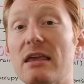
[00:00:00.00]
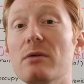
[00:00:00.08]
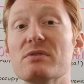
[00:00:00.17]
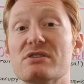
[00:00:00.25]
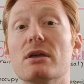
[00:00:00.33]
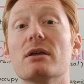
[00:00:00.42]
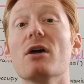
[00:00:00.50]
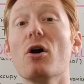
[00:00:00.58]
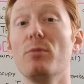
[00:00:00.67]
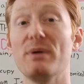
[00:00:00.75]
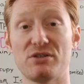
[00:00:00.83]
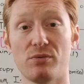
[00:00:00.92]
He was the
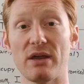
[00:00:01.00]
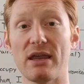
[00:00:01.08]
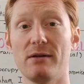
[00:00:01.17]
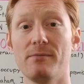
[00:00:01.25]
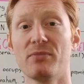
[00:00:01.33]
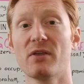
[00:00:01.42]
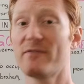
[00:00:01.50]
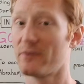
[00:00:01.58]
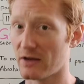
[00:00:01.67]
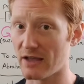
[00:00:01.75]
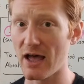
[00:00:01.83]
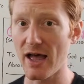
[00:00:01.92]
go-between
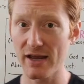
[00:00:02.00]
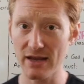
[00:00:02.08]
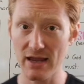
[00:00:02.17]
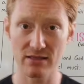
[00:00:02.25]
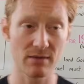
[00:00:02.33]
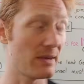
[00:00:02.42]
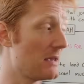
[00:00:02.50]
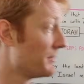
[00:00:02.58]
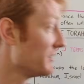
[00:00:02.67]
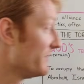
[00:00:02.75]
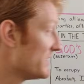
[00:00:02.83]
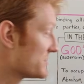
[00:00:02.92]
for God and the
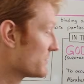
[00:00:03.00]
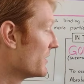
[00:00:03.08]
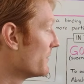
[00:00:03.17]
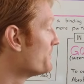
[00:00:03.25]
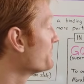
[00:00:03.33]
people of Israel.